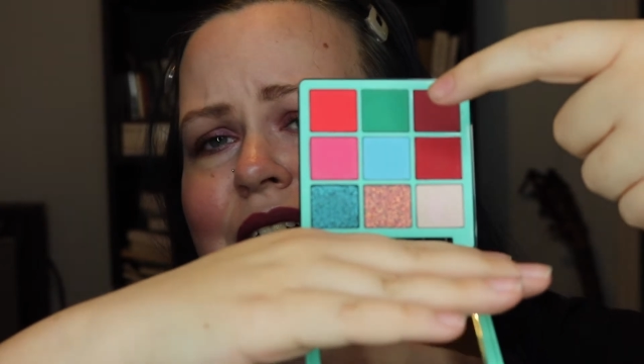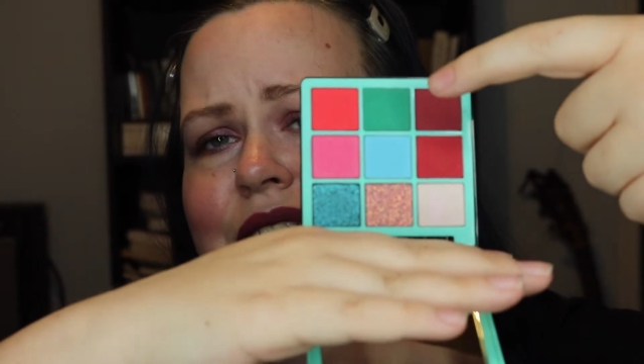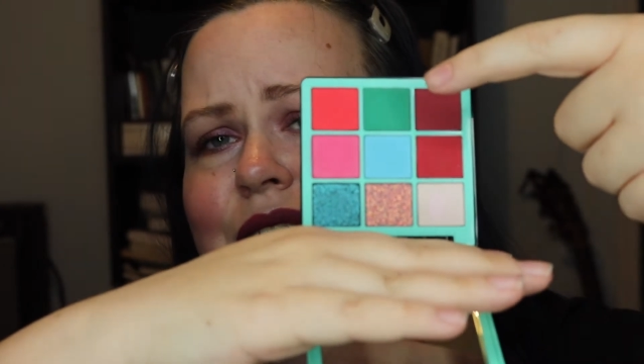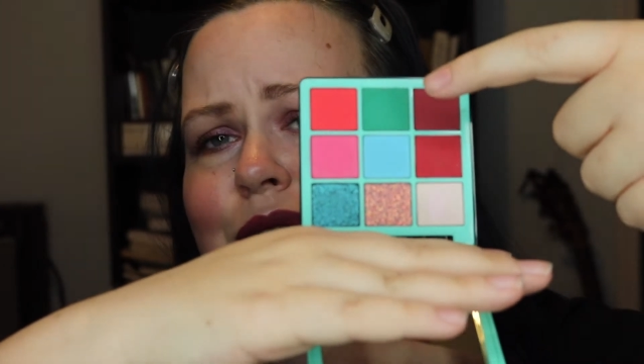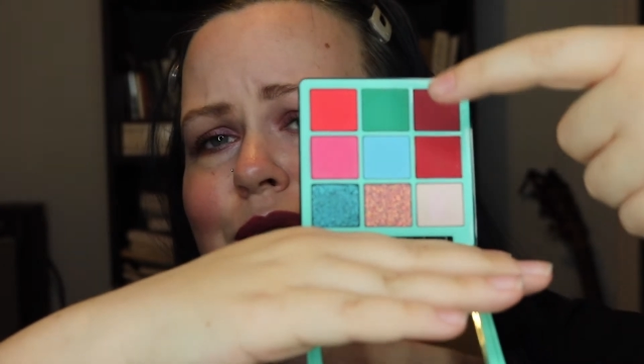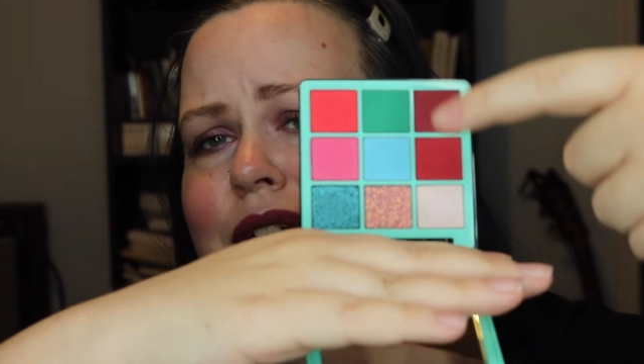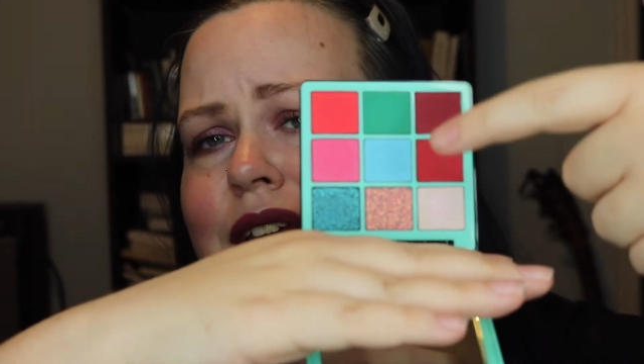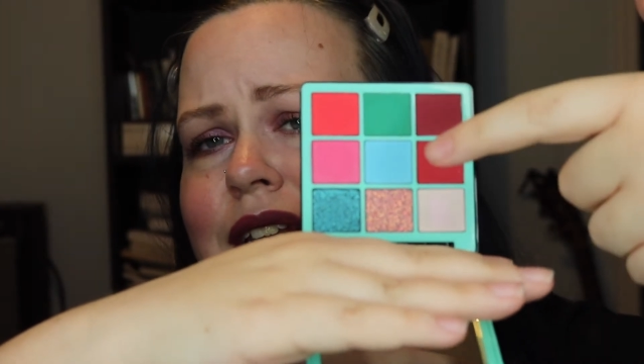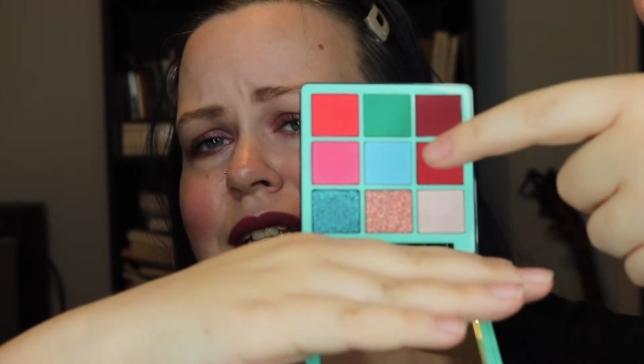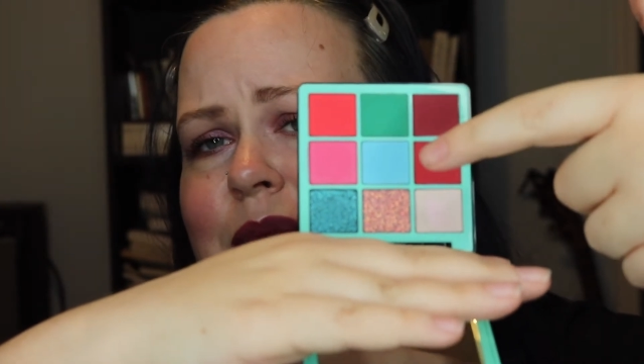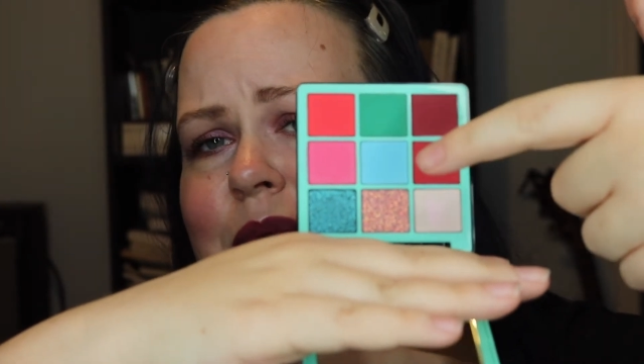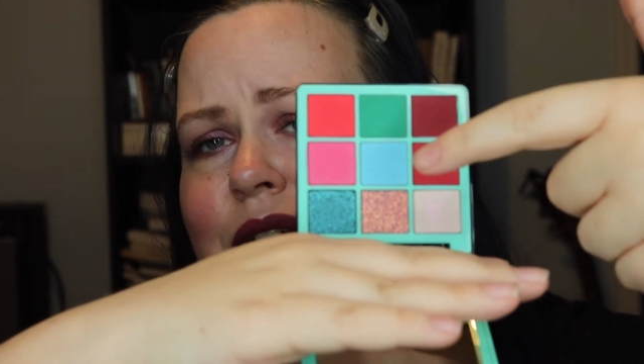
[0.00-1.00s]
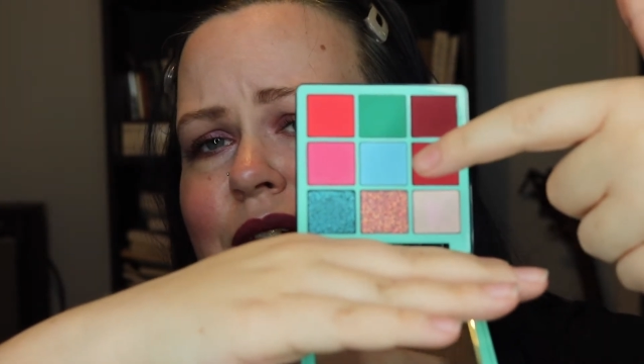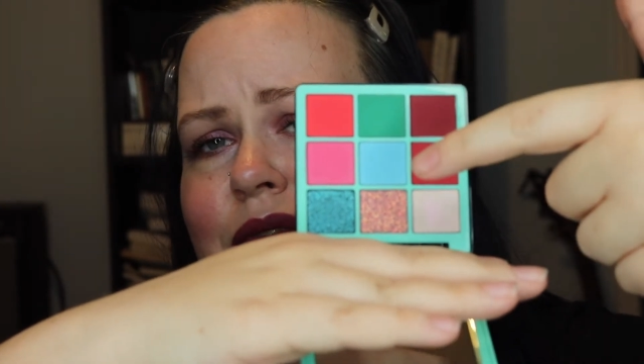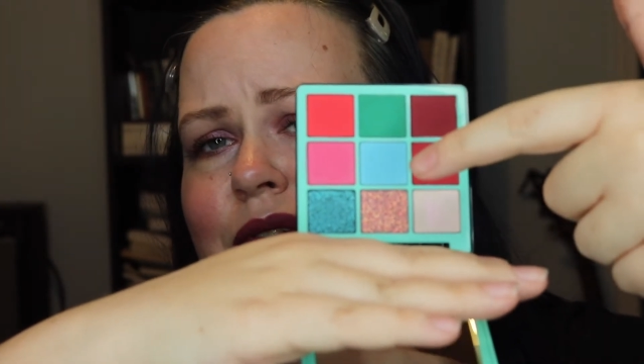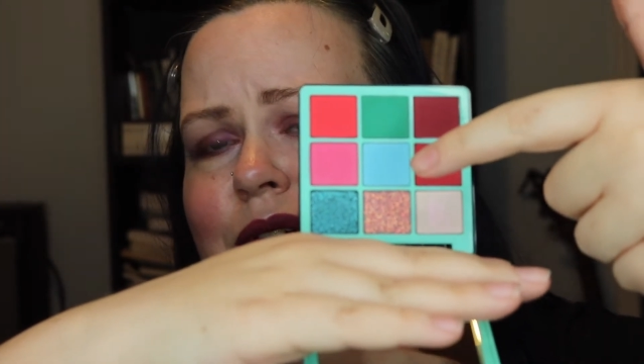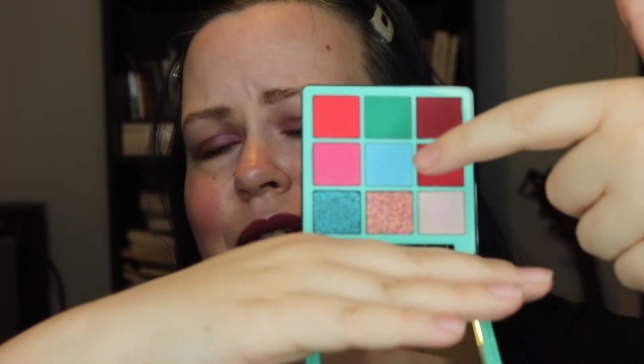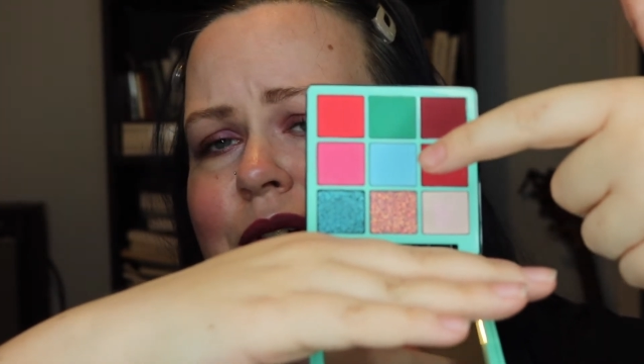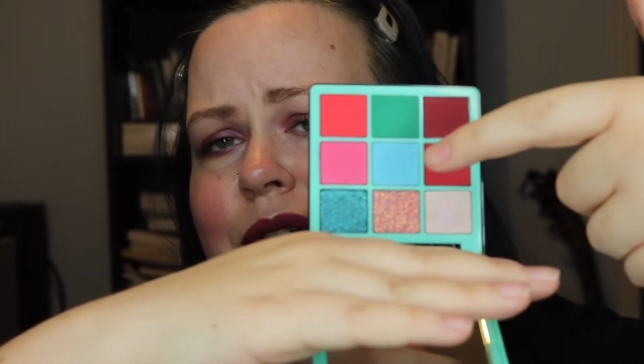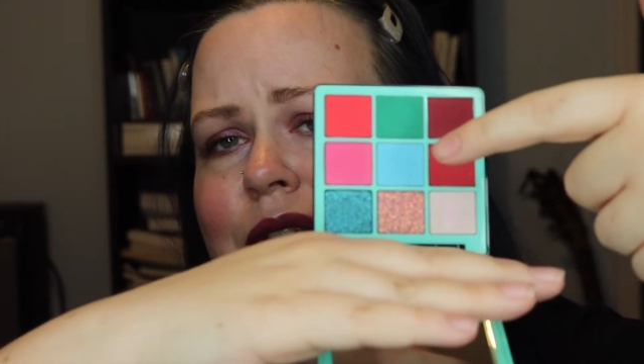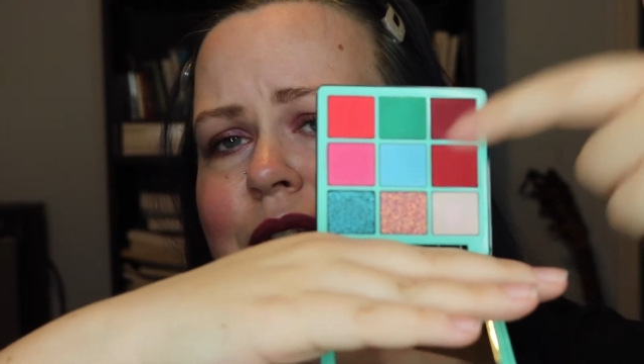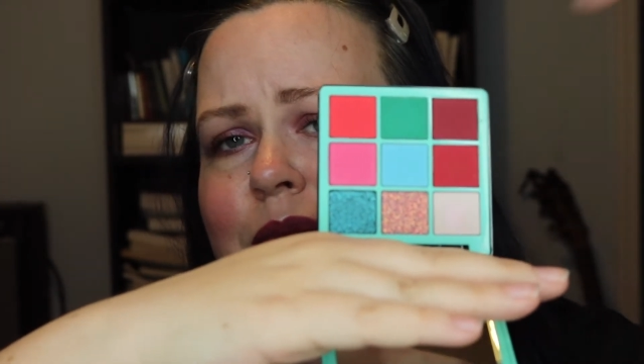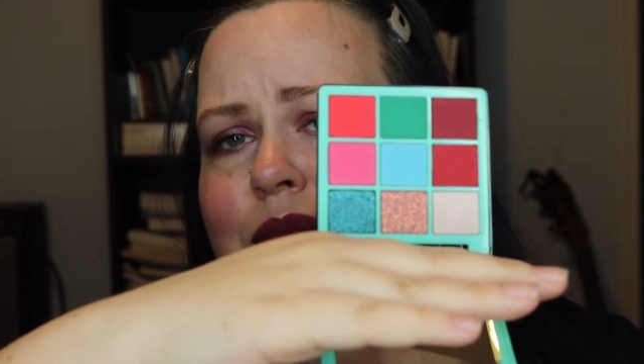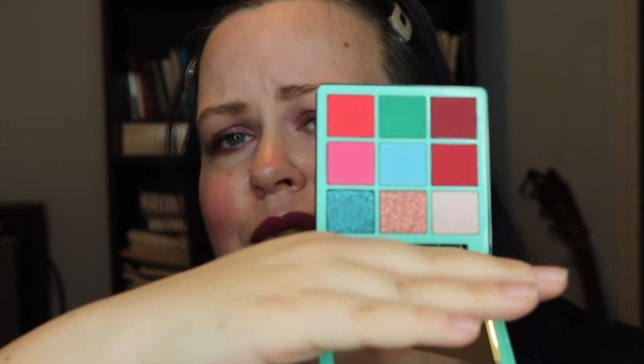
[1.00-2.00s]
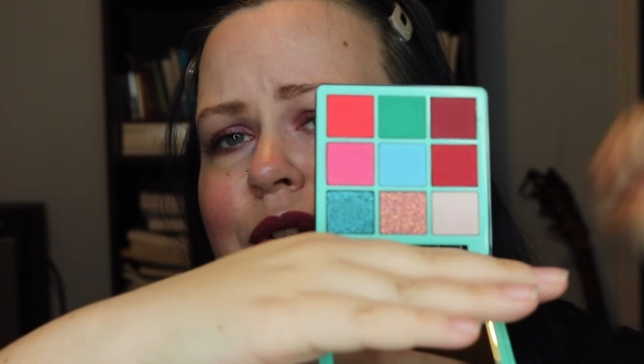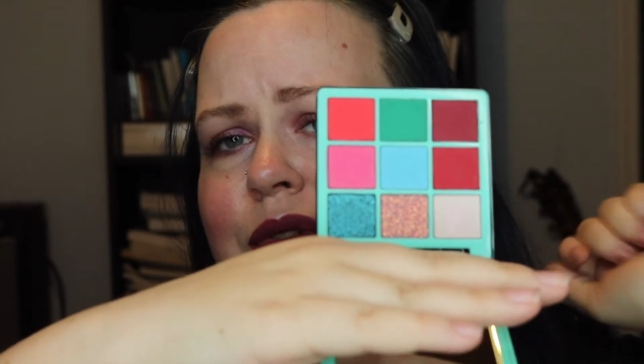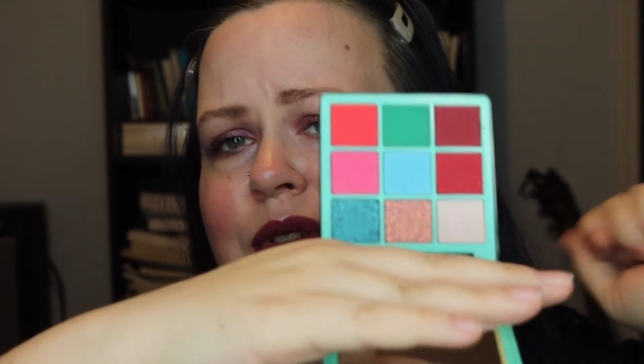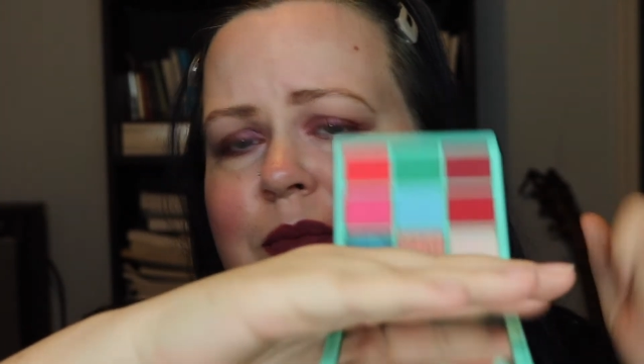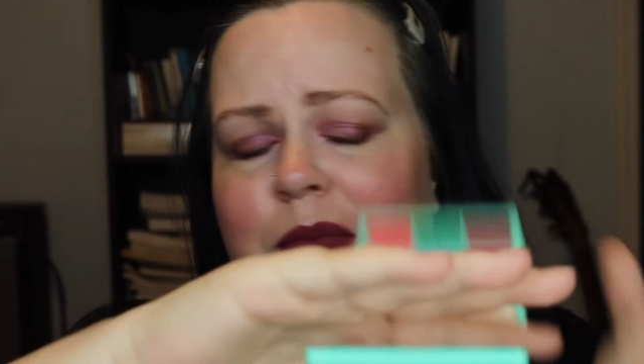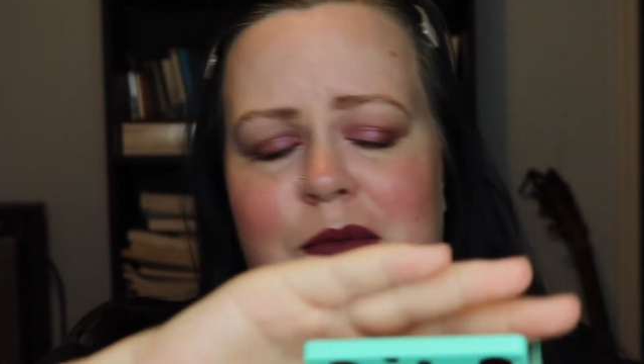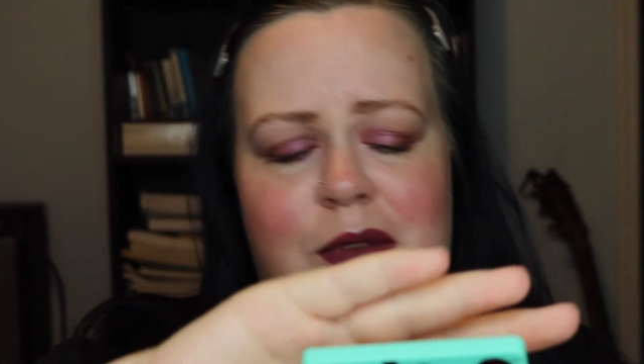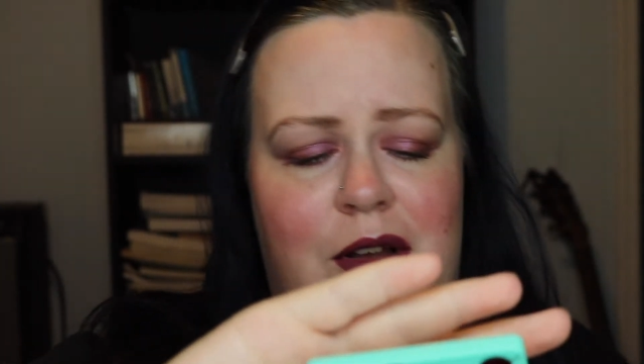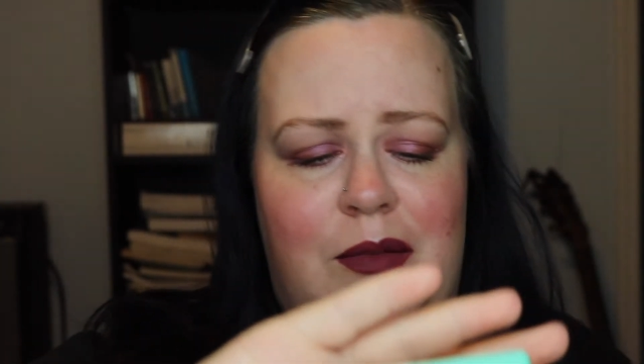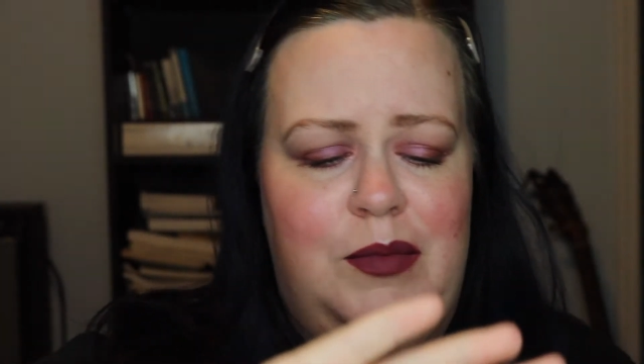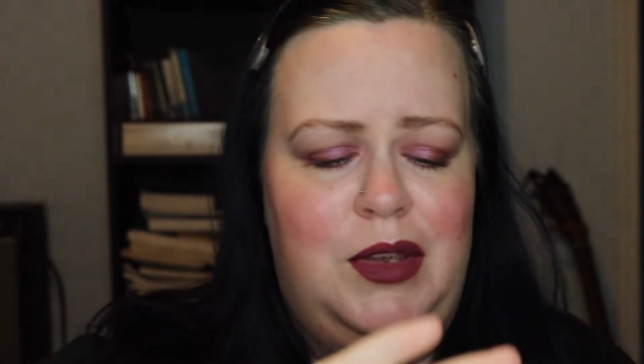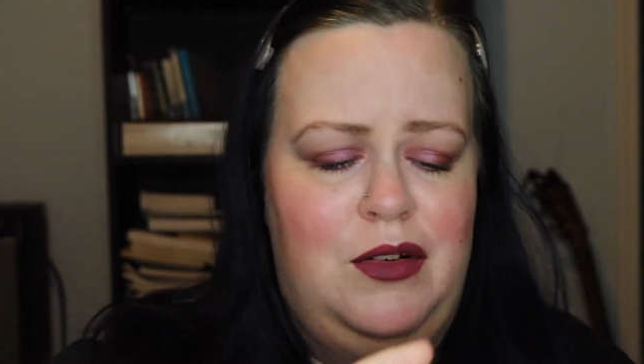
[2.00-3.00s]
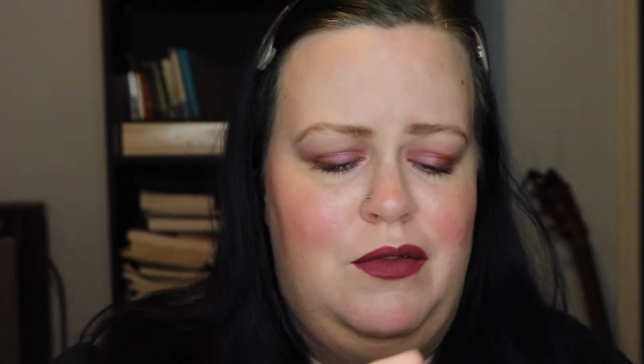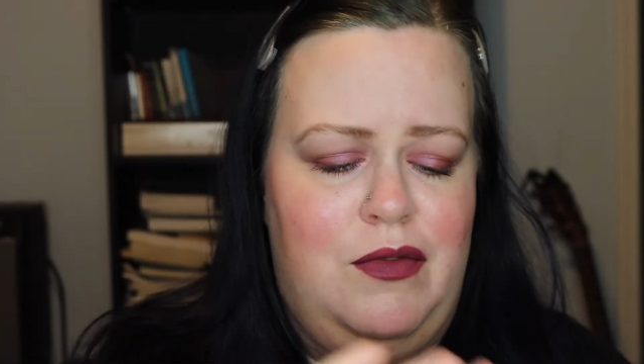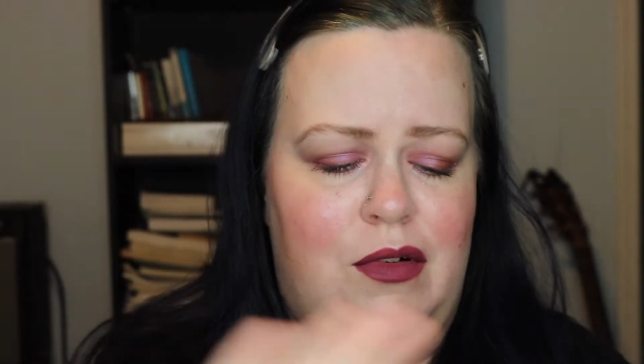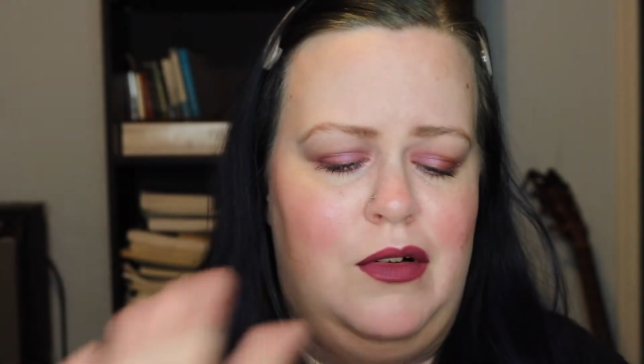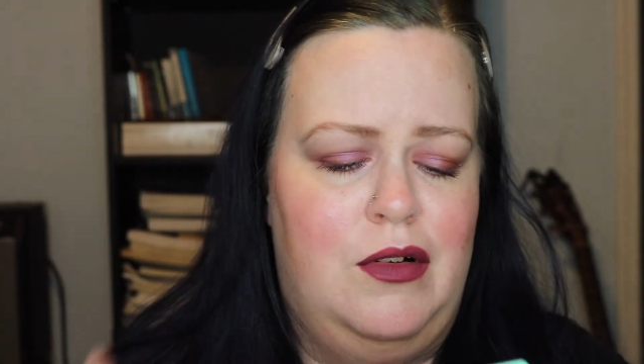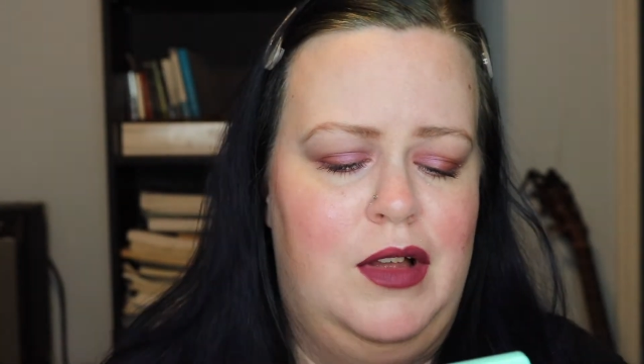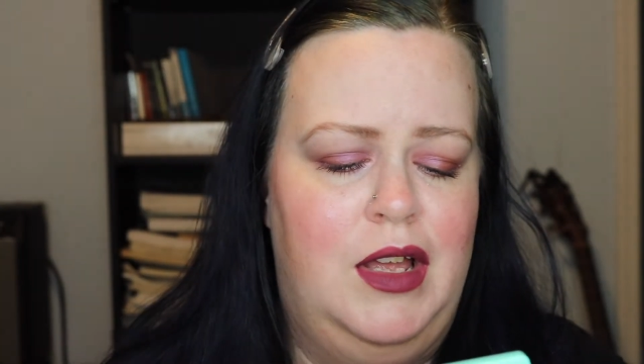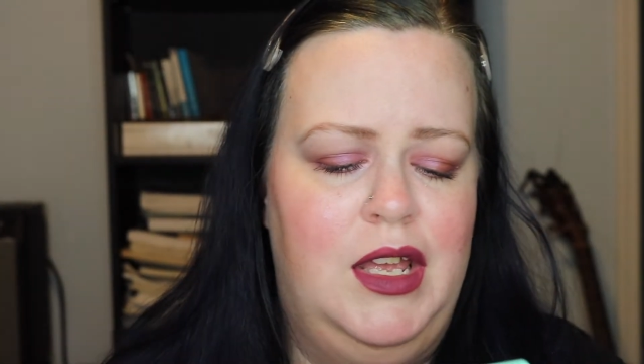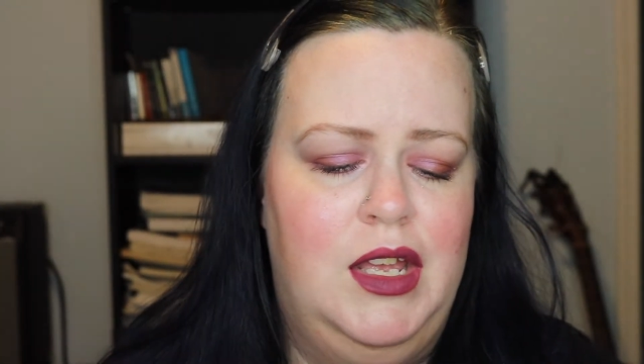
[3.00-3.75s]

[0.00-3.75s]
the green's beautiful, the blue's beautiful.